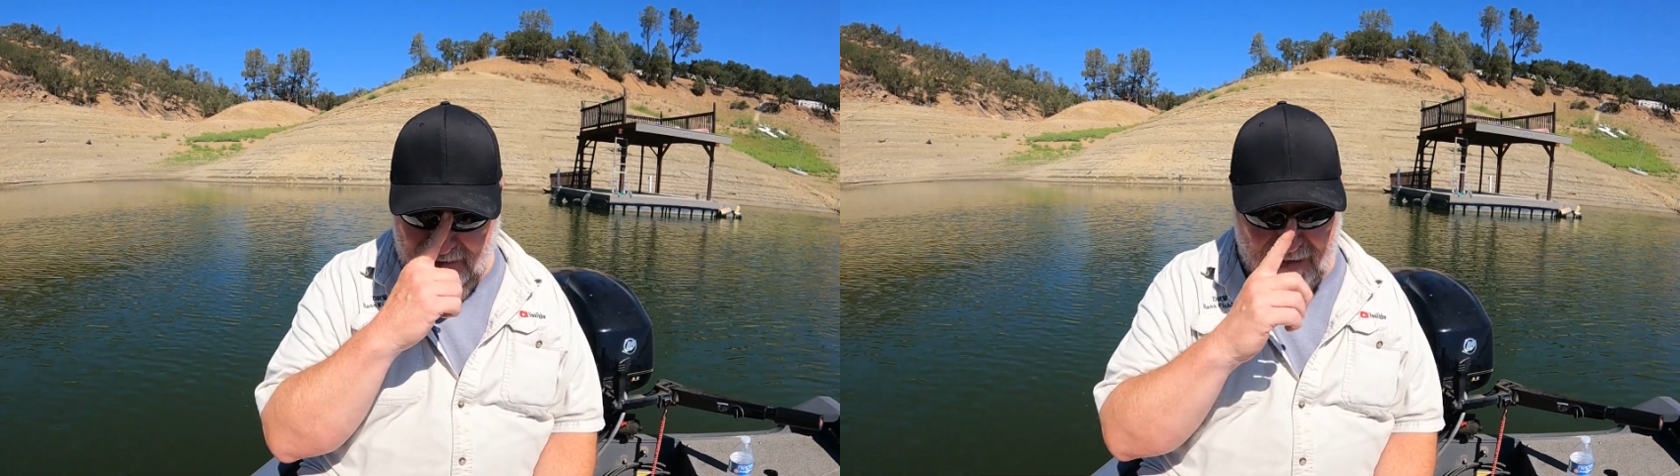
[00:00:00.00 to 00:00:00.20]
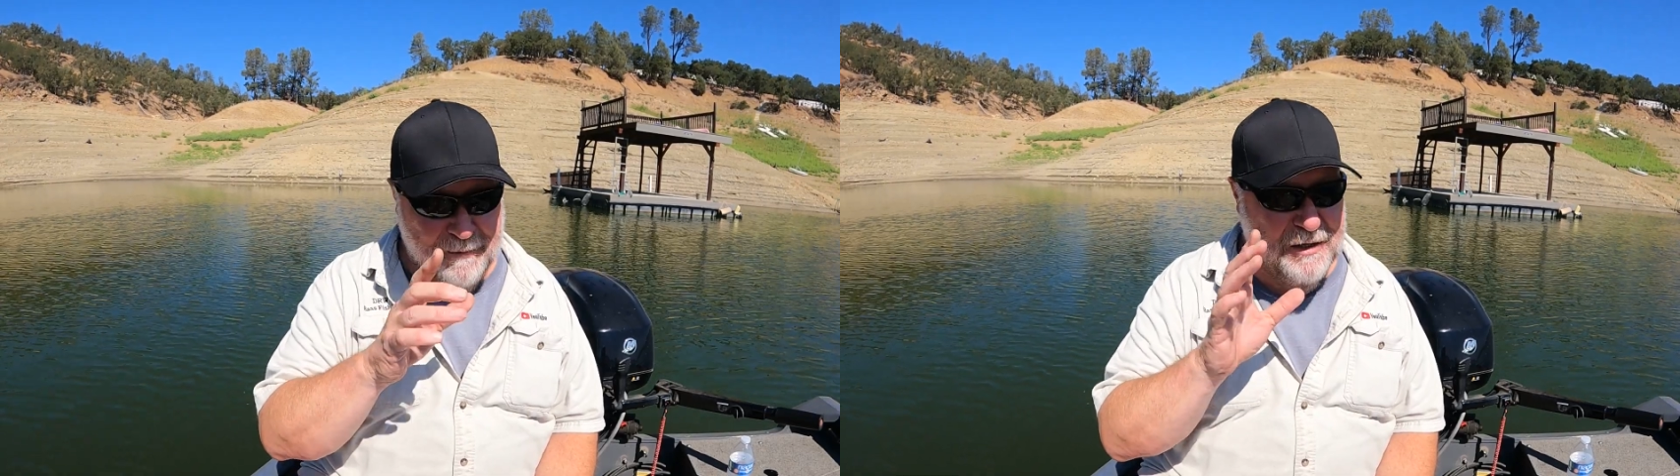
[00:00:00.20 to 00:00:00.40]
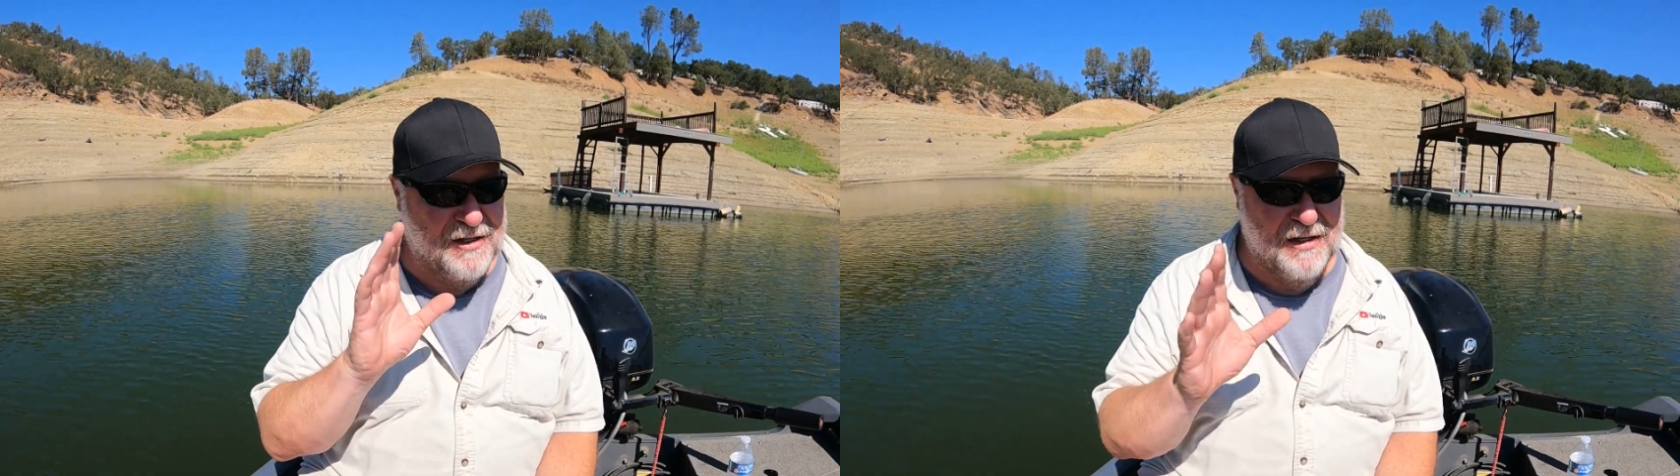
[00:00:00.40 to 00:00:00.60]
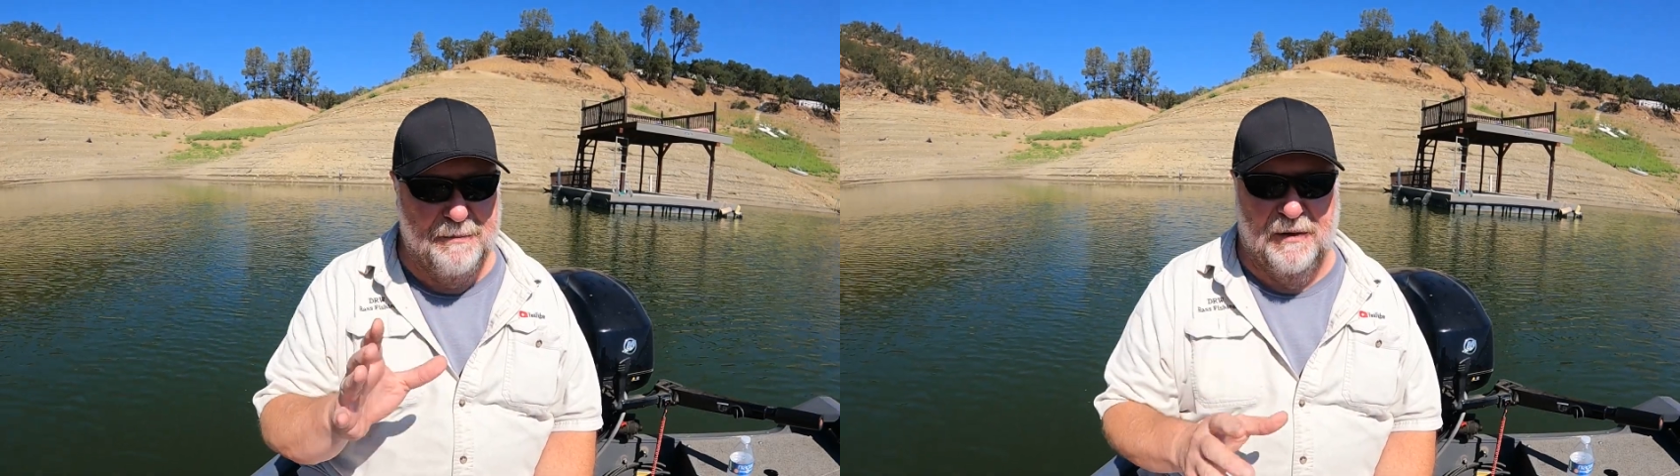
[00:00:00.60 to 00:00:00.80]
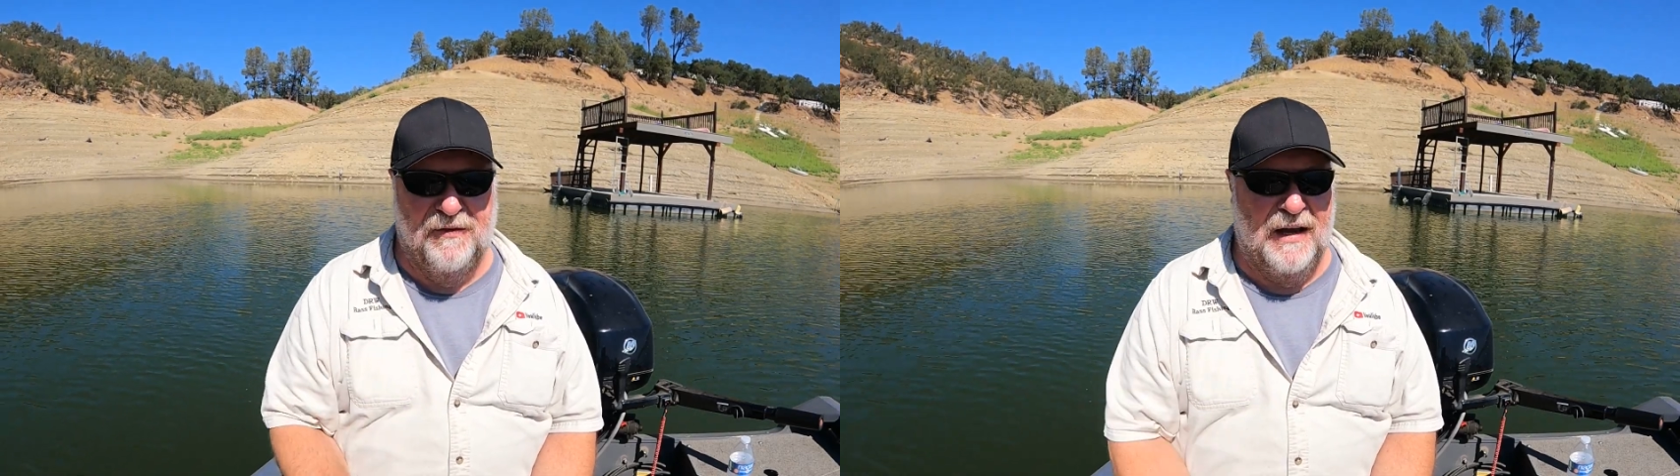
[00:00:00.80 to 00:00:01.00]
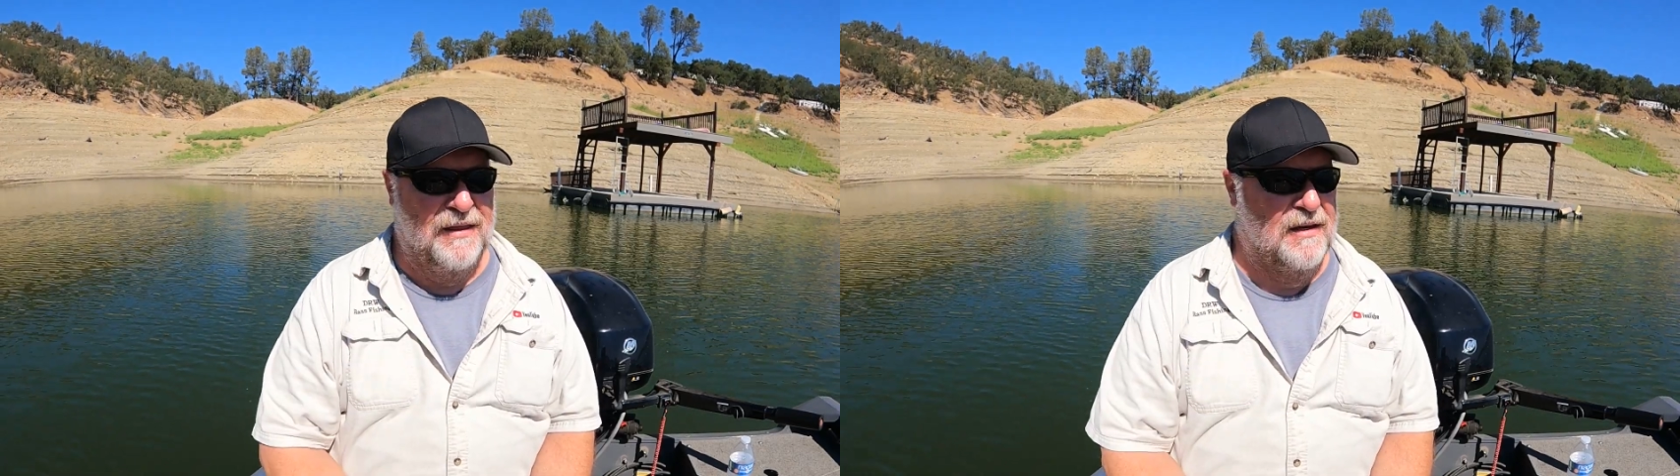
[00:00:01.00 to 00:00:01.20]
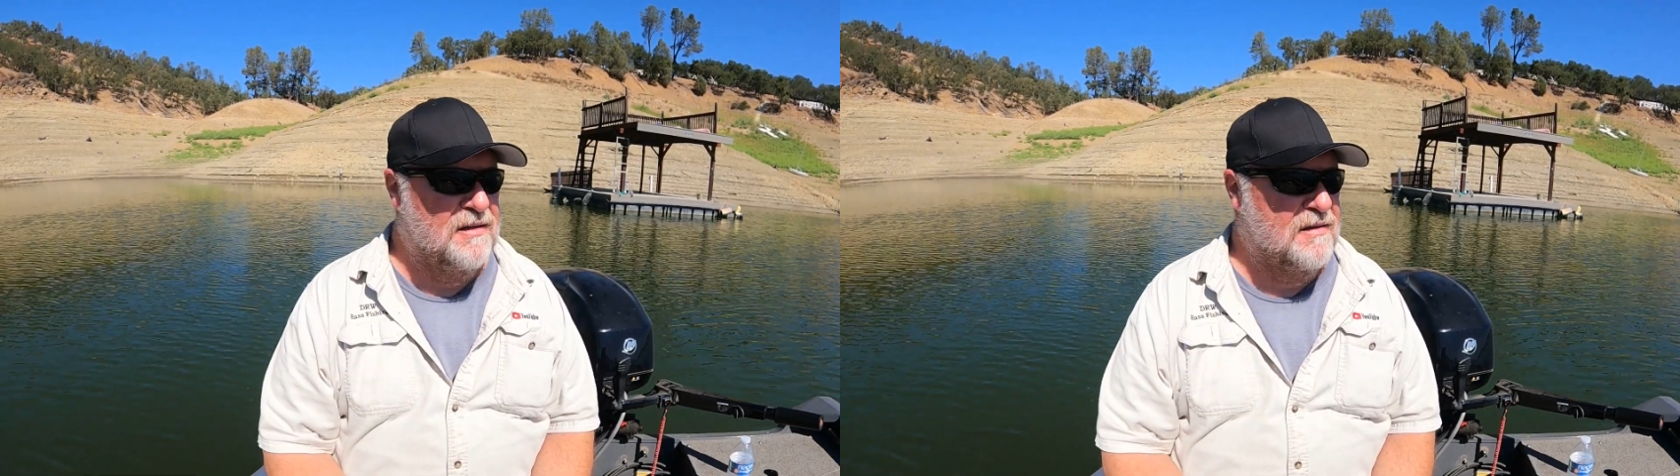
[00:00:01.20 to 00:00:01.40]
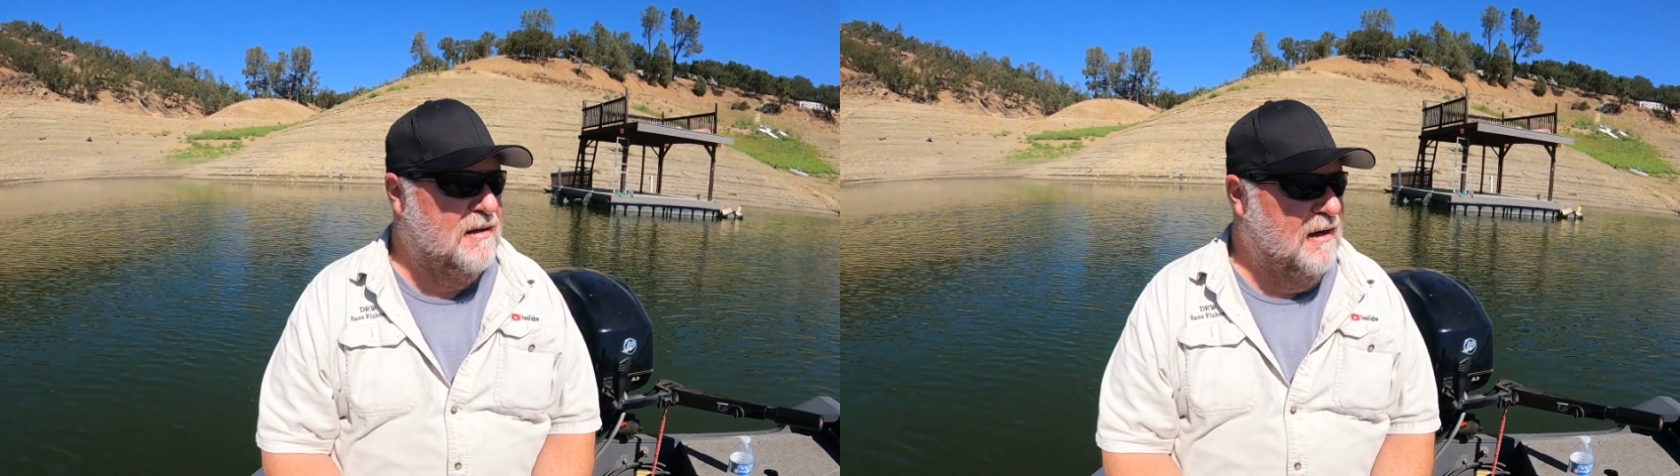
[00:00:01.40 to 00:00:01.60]
And I'm going to simplify
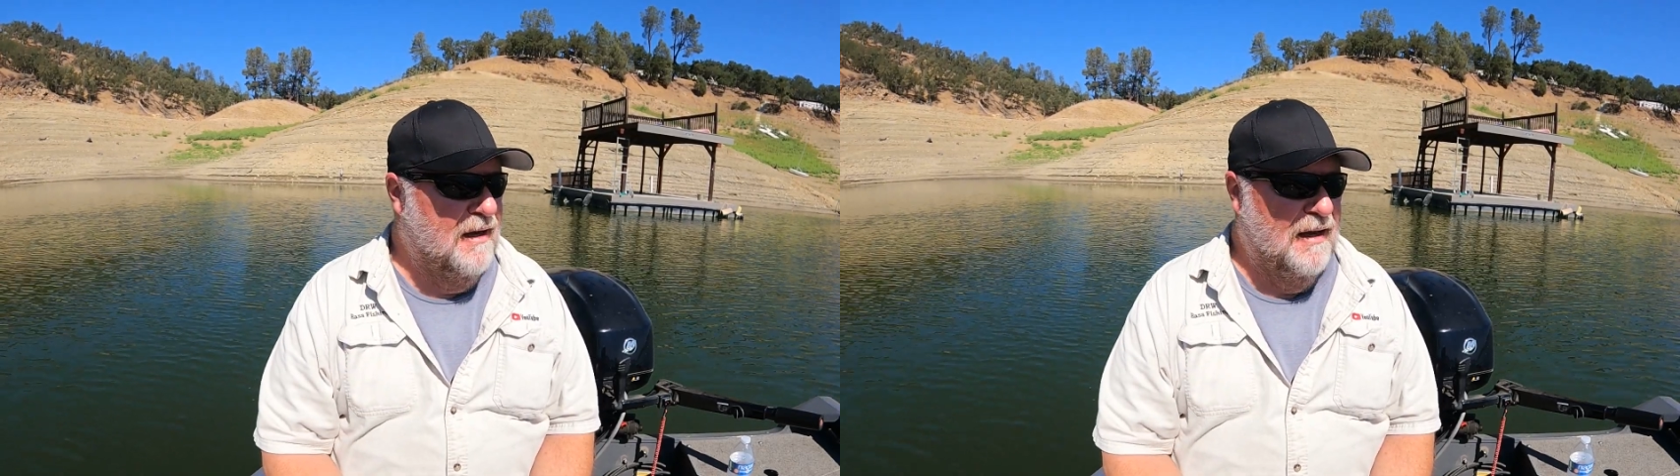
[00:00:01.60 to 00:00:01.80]
this.